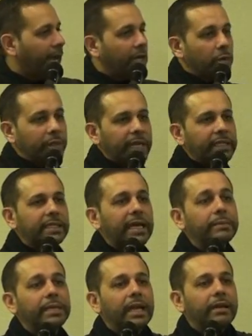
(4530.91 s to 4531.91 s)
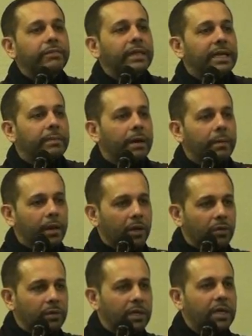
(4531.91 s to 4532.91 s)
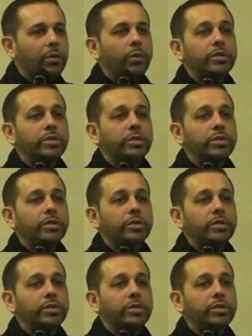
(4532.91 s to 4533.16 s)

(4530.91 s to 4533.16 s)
And during that time, they left the Imam alone,